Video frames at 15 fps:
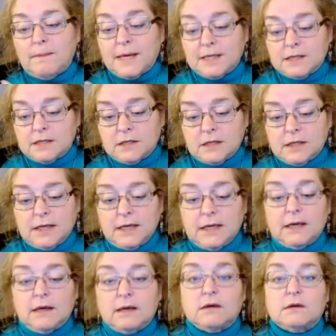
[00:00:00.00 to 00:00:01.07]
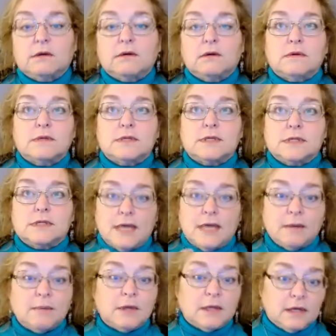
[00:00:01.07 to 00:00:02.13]
mentally
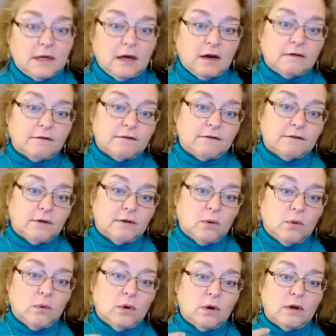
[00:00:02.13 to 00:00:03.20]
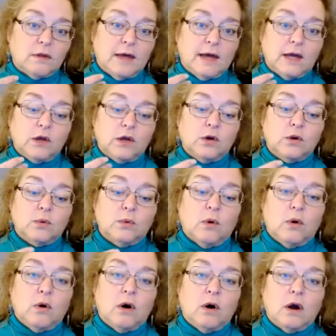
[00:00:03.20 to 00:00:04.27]
stable enough, or that you
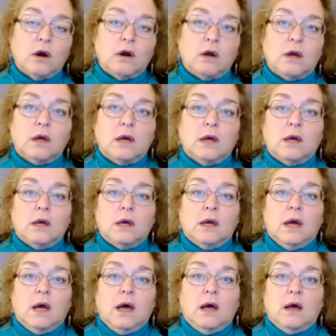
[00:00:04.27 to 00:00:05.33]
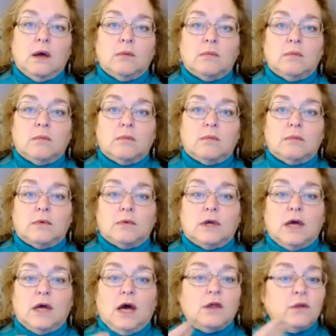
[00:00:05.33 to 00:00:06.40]
are,
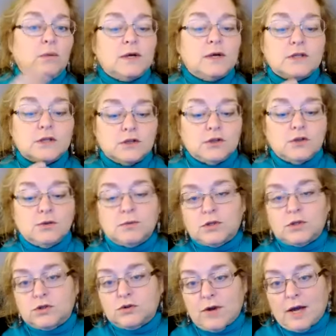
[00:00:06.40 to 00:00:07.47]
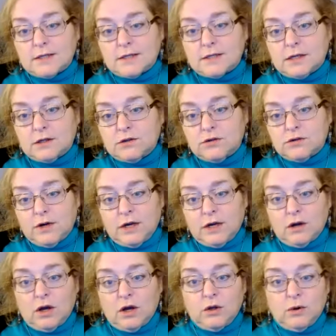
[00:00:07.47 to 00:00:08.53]
otherwise it's too much stress and strain
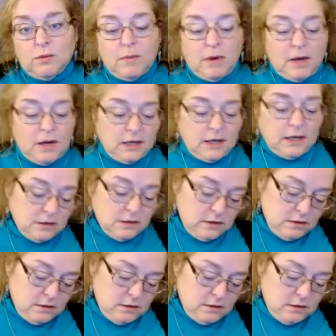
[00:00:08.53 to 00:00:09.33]
on your mind.